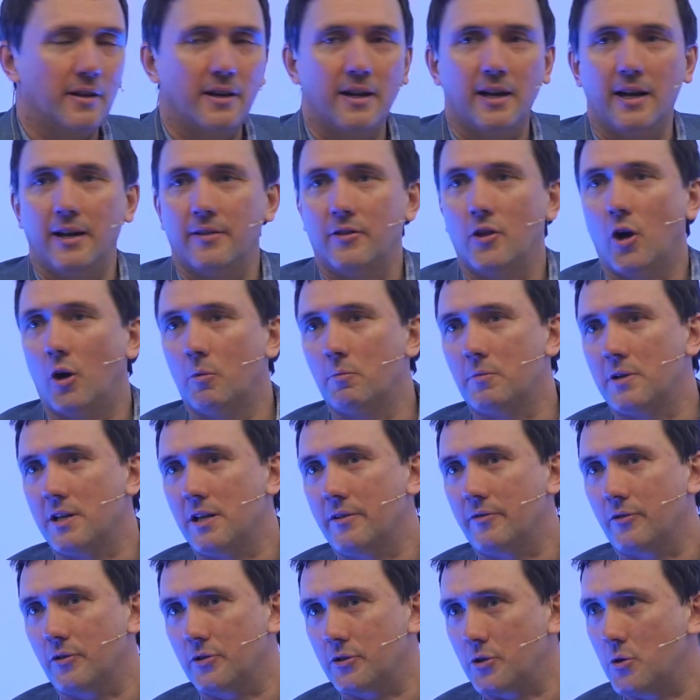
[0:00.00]
and
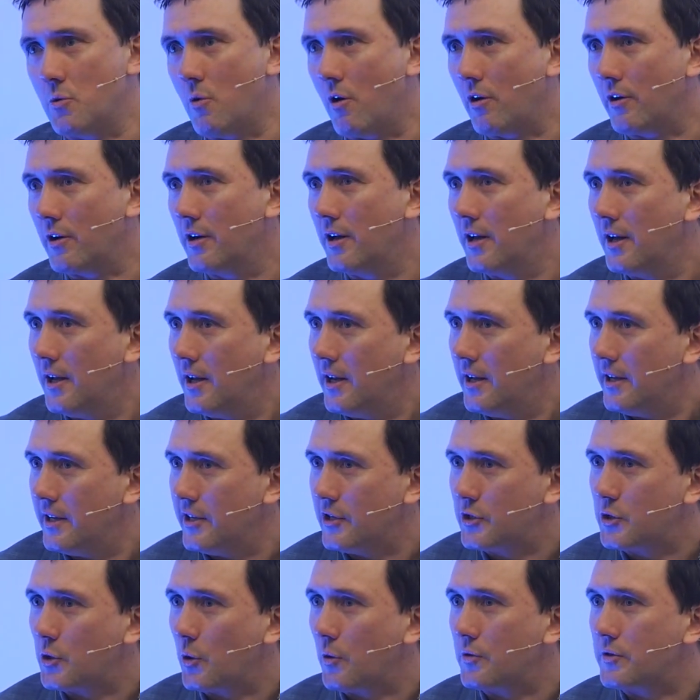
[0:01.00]
non-believers who are
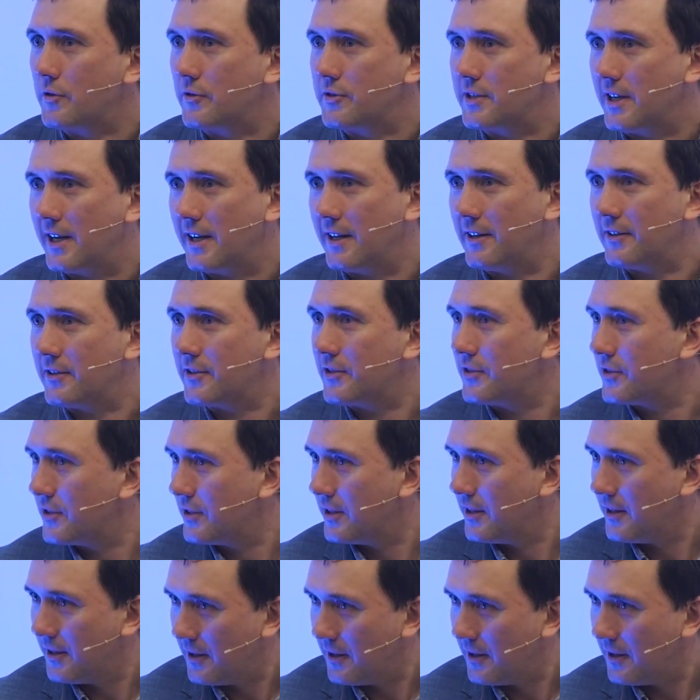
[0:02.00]
historians of science,